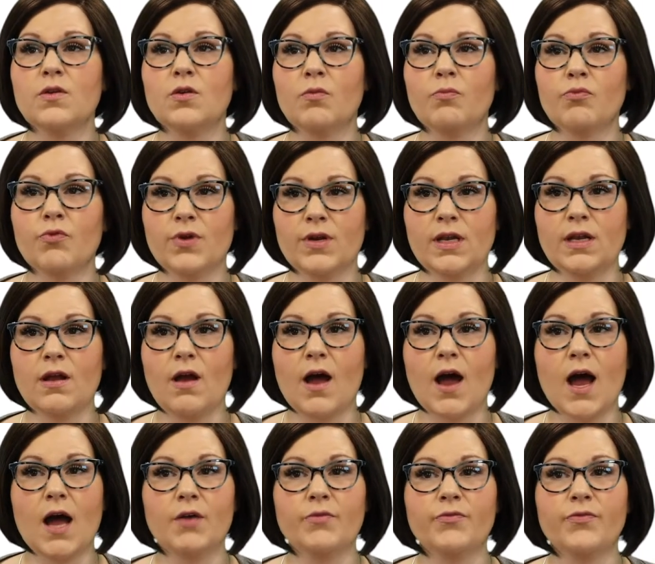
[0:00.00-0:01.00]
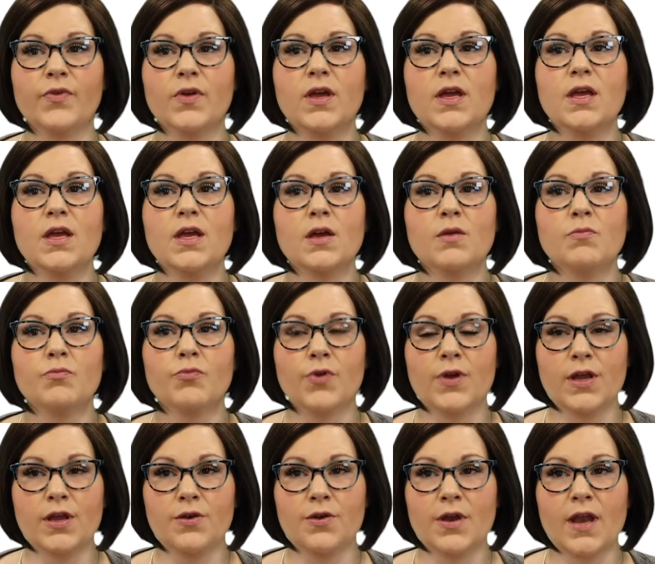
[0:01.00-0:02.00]
You'll print it off,
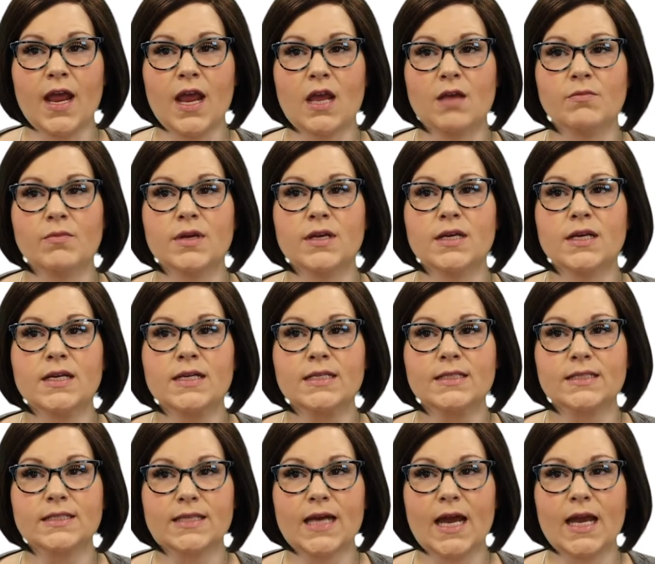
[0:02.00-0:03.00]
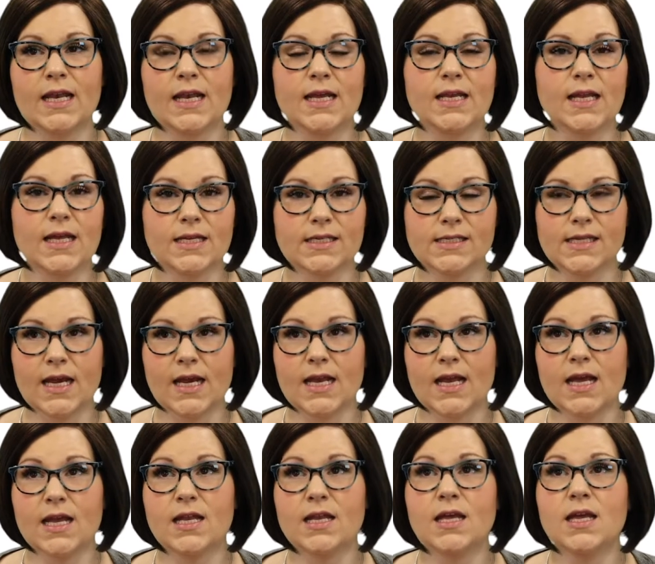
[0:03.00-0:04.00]
print your name, sign it and date
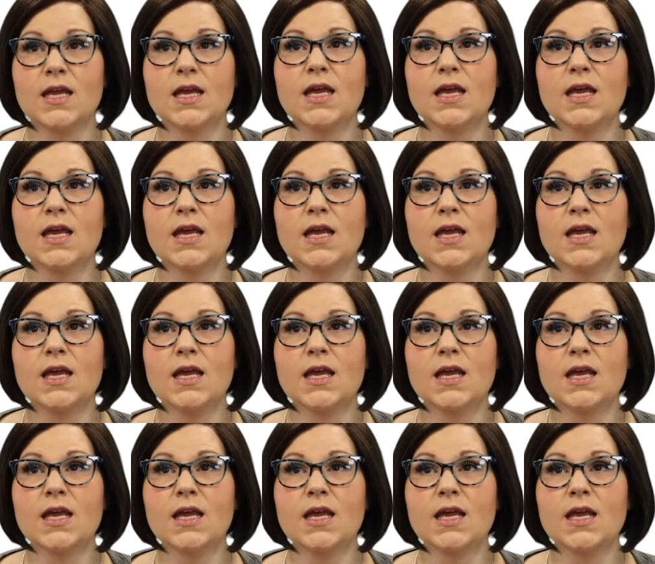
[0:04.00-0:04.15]
it,